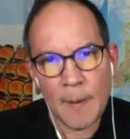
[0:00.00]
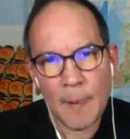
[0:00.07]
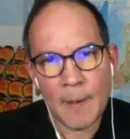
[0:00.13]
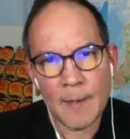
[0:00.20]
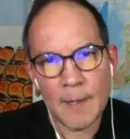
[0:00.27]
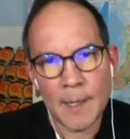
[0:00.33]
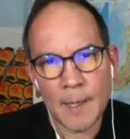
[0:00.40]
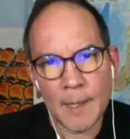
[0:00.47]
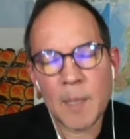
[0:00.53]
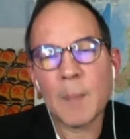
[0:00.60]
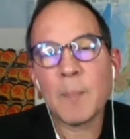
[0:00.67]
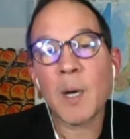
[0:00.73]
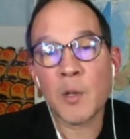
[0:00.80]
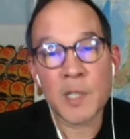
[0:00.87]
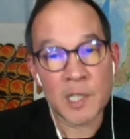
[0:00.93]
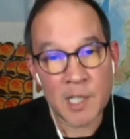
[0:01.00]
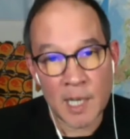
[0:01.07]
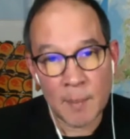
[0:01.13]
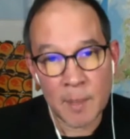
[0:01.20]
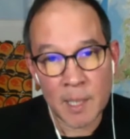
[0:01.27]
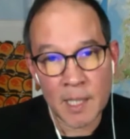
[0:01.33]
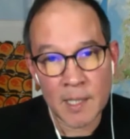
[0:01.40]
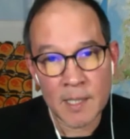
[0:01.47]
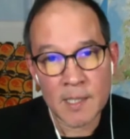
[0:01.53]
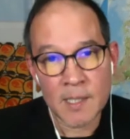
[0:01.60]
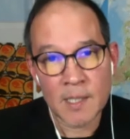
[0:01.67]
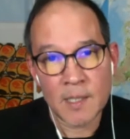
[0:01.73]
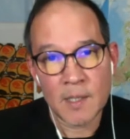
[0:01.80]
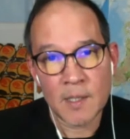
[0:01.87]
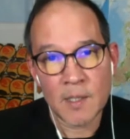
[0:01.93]
My mother's
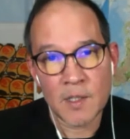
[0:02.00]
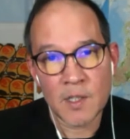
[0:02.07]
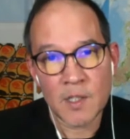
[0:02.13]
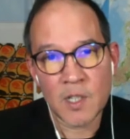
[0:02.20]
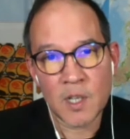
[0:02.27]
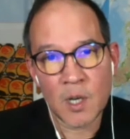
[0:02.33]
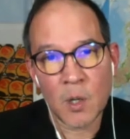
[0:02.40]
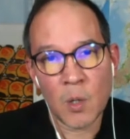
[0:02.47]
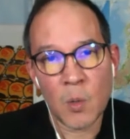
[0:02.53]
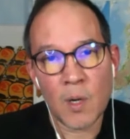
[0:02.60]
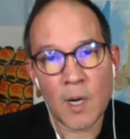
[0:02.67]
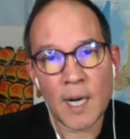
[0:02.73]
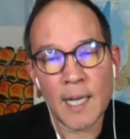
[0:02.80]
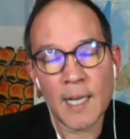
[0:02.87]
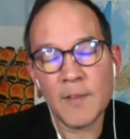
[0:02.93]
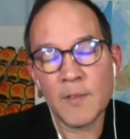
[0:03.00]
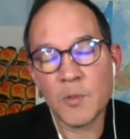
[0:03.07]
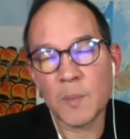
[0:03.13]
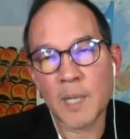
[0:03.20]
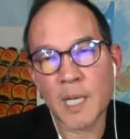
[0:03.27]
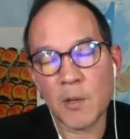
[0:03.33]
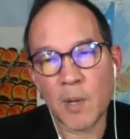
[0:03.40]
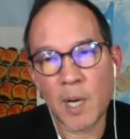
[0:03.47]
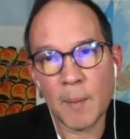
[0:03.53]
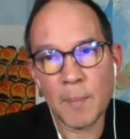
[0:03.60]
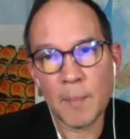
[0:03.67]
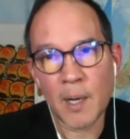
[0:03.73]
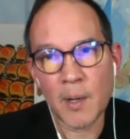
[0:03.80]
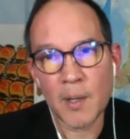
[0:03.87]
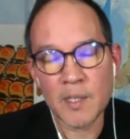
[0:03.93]
Japanese, so I lived with my
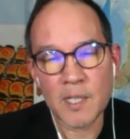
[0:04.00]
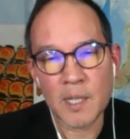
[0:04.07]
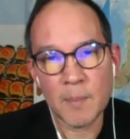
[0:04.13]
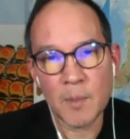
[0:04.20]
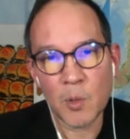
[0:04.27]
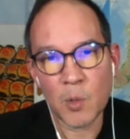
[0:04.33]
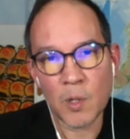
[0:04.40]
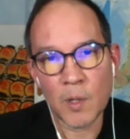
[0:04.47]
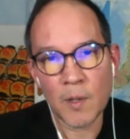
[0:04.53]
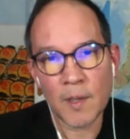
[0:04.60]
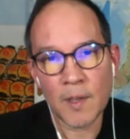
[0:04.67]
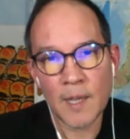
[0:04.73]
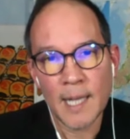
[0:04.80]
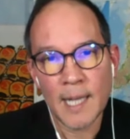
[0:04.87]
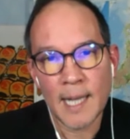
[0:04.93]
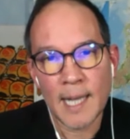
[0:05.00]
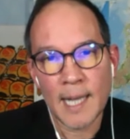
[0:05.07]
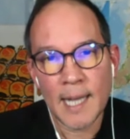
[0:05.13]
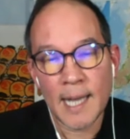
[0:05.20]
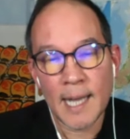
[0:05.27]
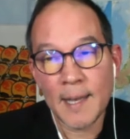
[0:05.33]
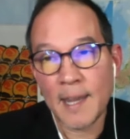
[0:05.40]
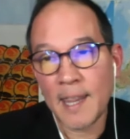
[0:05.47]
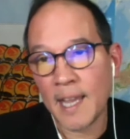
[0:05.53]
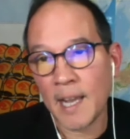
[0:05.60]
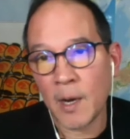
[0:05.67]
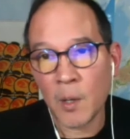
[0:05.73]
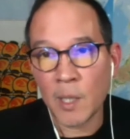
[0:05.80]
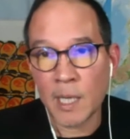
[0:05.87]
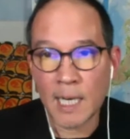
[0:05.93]
grandparents up north, and
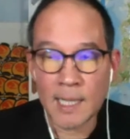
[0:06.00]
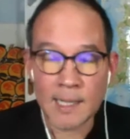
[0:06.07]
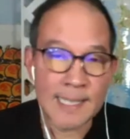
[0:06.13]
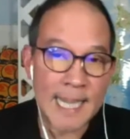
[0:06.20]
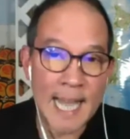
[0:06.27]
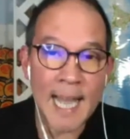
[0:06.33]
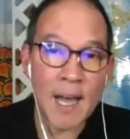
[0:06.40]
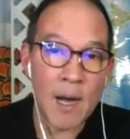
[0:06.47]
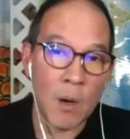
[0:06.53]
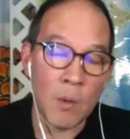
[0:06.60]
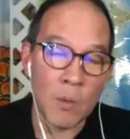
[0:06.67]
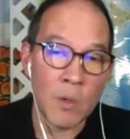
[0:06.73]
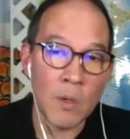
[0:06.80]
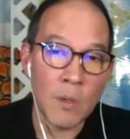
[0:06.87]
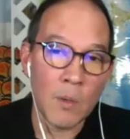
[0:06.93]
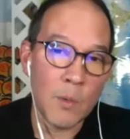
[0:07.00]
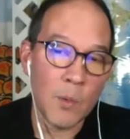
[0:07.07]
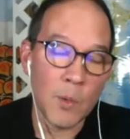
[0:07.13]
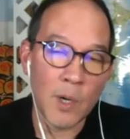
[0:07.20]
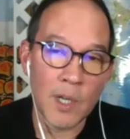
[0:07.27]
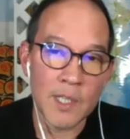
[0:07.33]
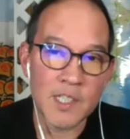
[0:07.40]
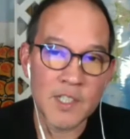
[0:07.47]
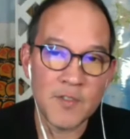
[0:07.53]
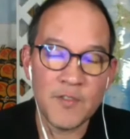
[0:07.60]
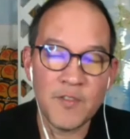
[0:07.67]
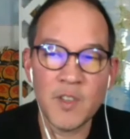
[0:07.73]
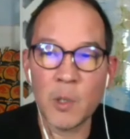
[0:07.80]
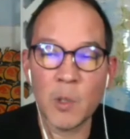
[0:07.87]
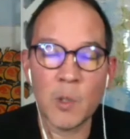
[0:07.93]
their little town was
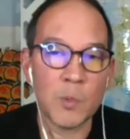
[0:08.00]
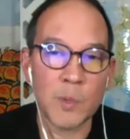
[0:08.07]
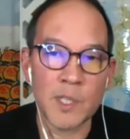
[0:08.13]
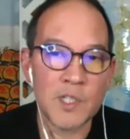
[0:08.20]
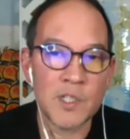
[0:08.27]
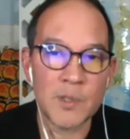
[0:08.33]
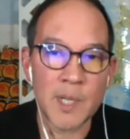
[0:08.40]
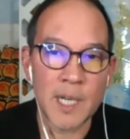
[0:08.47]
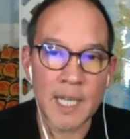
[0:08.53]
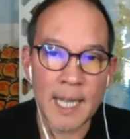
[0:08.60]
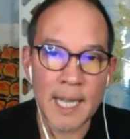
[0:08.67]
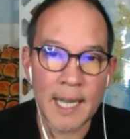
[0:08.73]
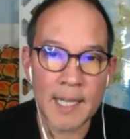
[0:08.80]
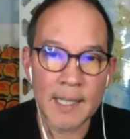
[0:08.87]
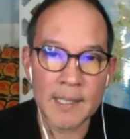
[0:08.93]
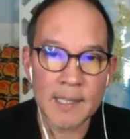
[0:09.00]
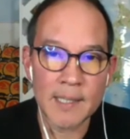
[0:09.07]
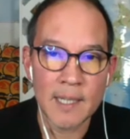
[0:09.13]
filled with stray cats.